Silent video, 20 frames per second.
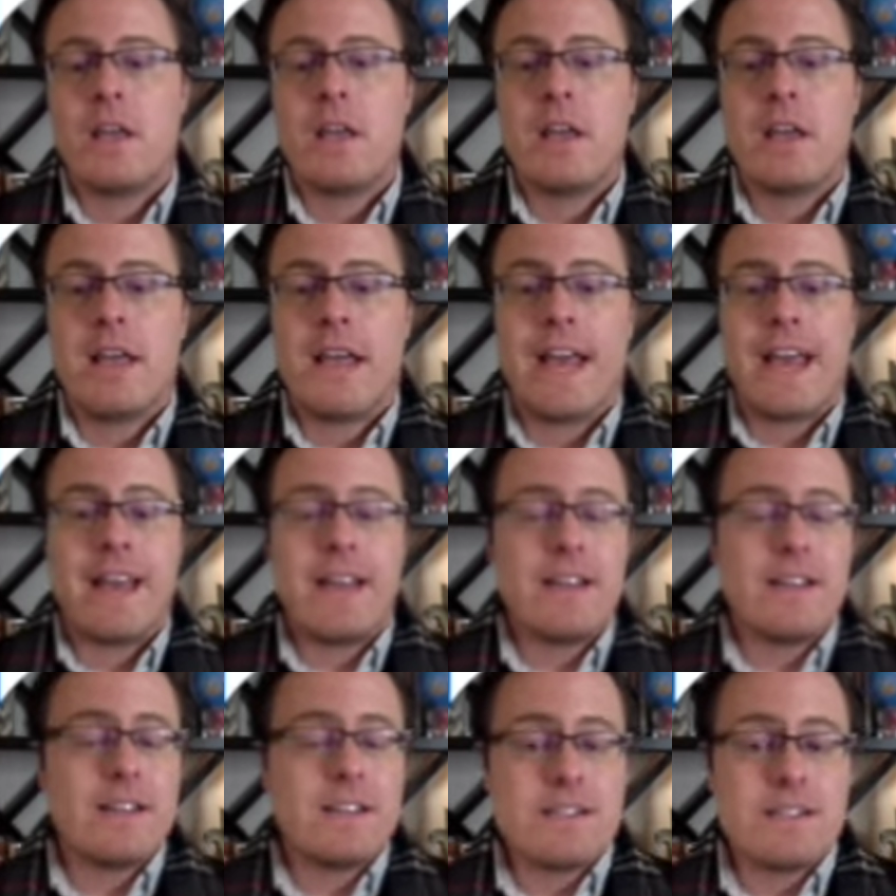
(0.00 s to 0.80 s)
And
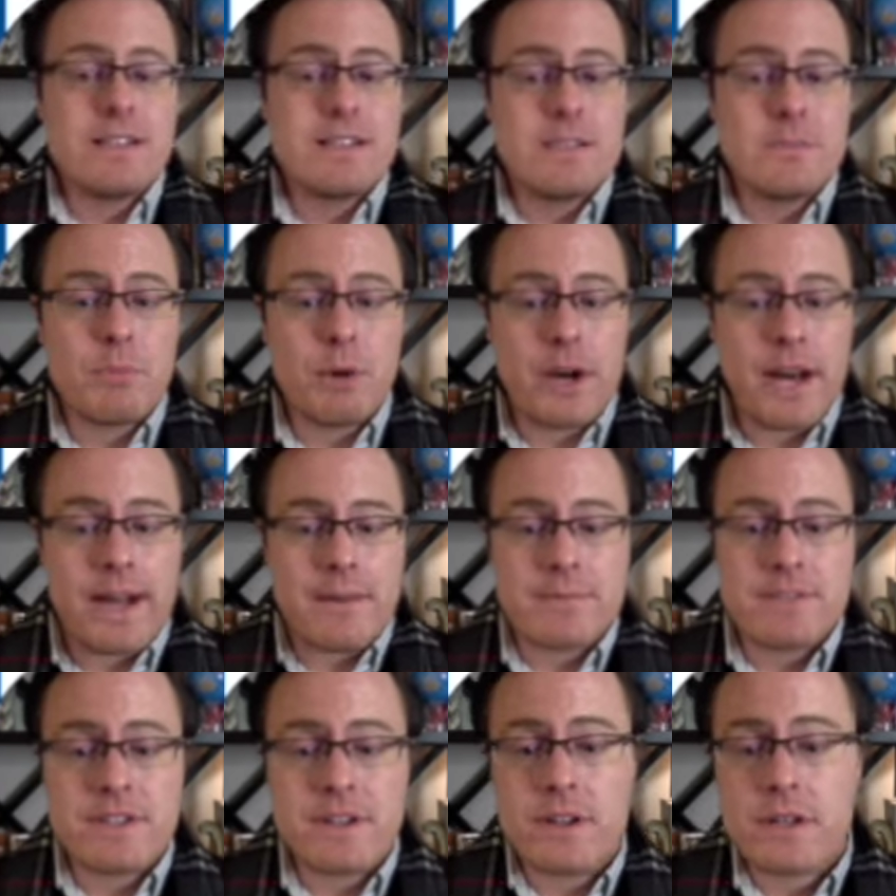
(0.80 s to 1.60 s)
this is
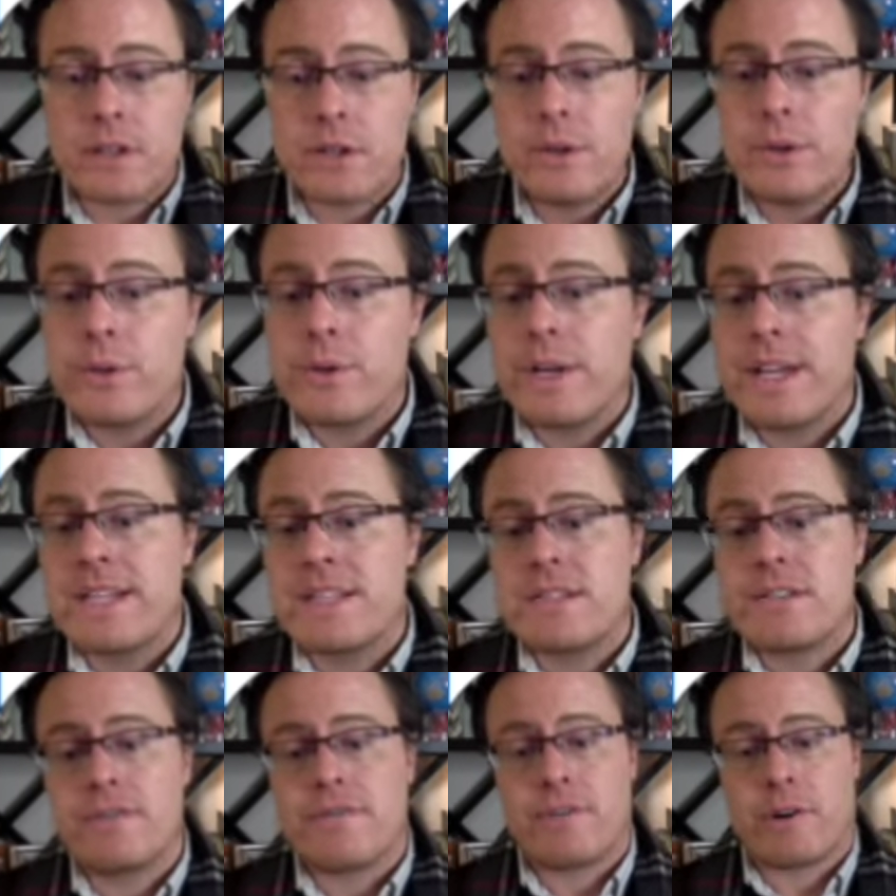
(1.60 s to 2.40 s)
perhaps a clue into
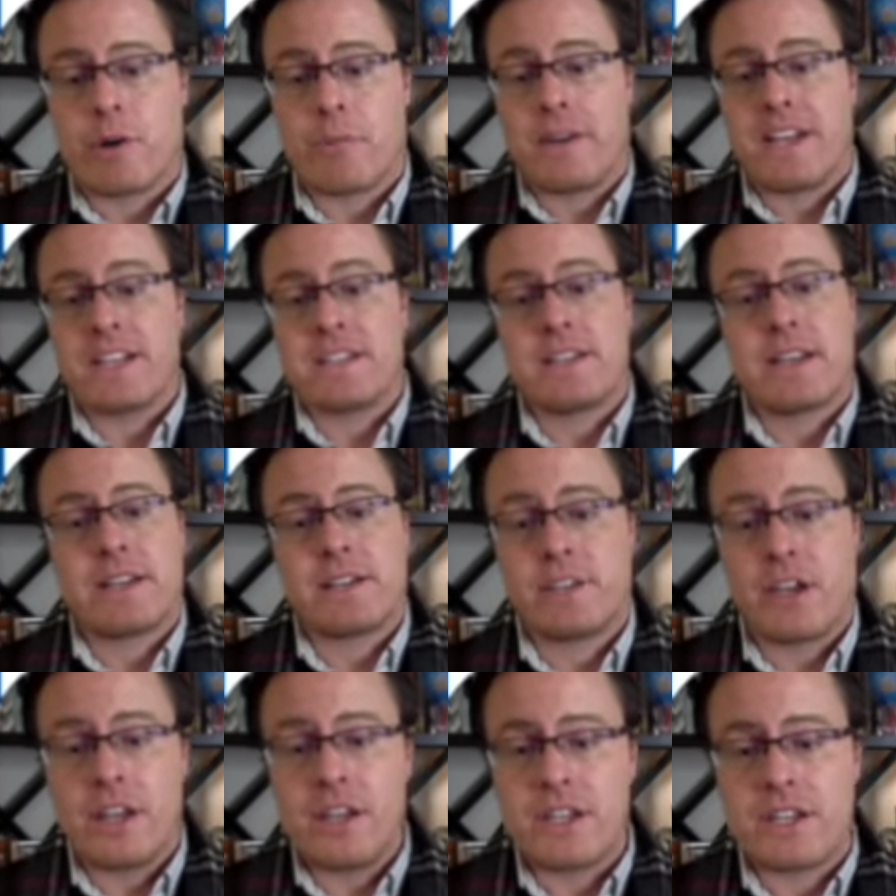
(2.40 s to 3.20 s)
farming
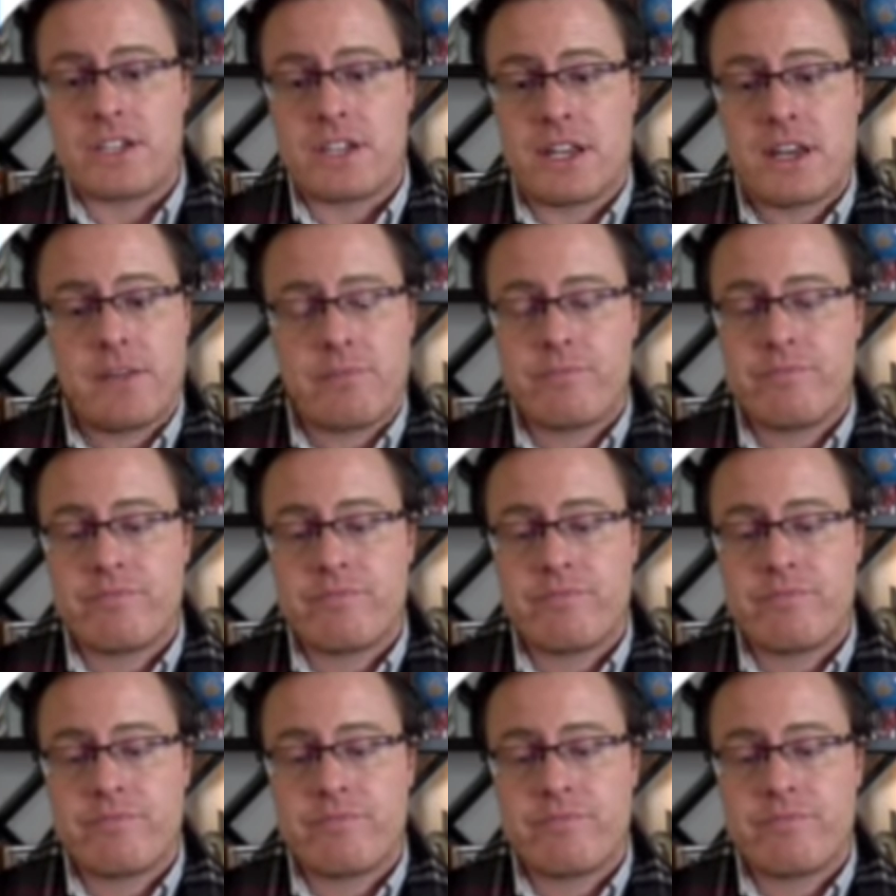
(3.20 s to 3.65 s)
technology.